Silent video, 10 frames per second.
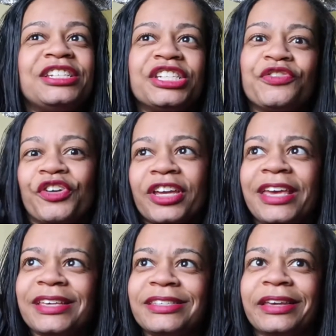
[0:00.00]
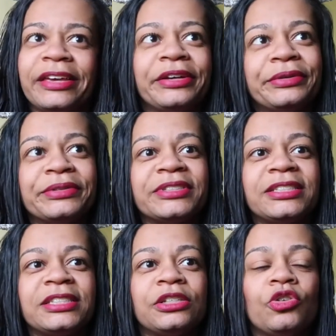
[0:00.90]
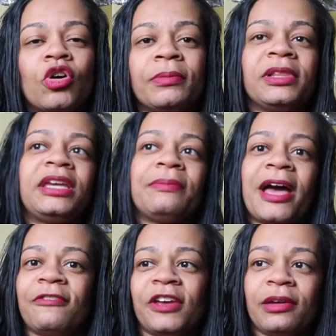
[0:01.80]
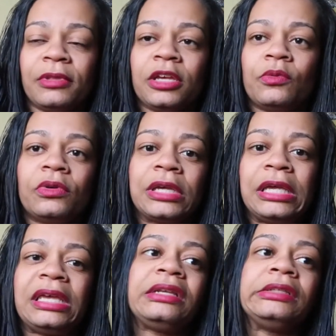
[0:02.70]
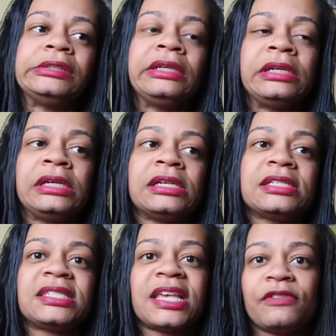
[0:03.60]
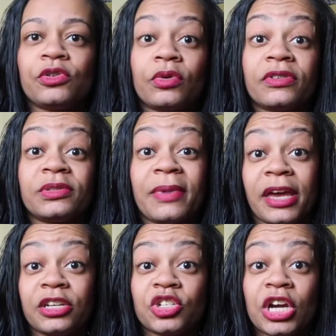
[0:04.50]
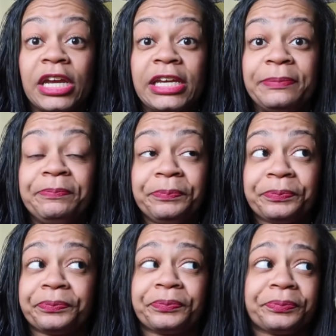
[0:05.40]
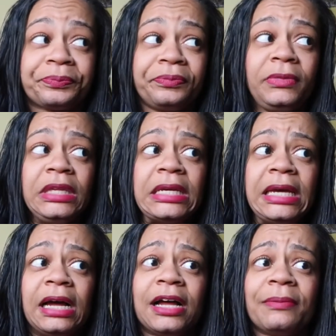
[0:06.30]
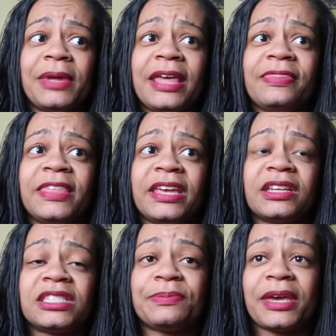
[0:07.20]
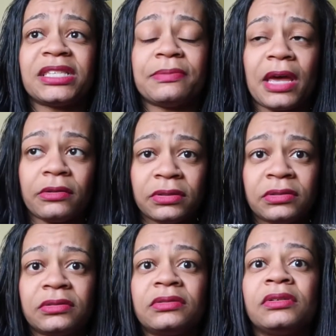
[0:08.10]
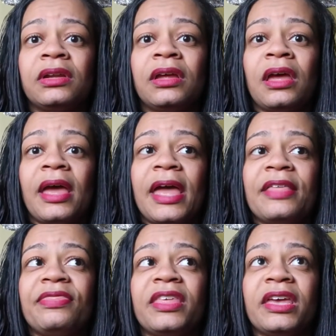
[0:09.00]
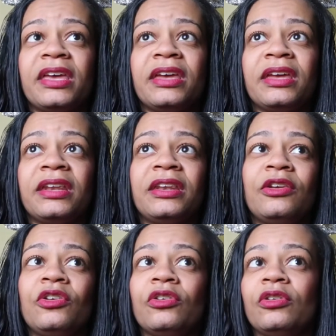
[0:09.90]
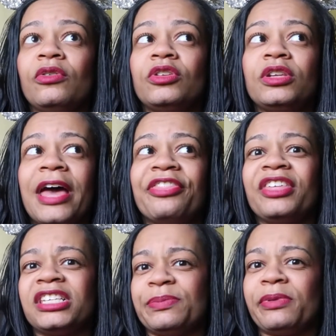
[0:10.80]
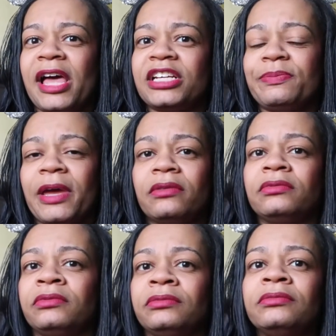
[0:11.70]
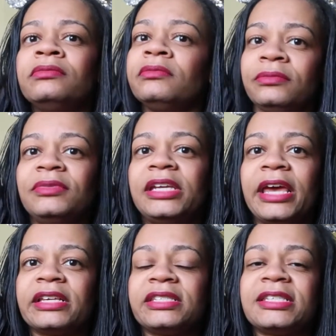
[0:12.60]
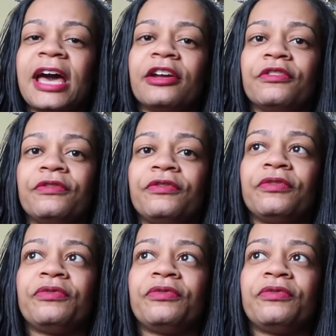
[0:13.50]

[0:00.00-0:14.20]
Just for kicks and giggles, normally my family will get Seven Dwarfs Mine Train, and then Space Mountain, and then I think Splash Mountain. Yes, out of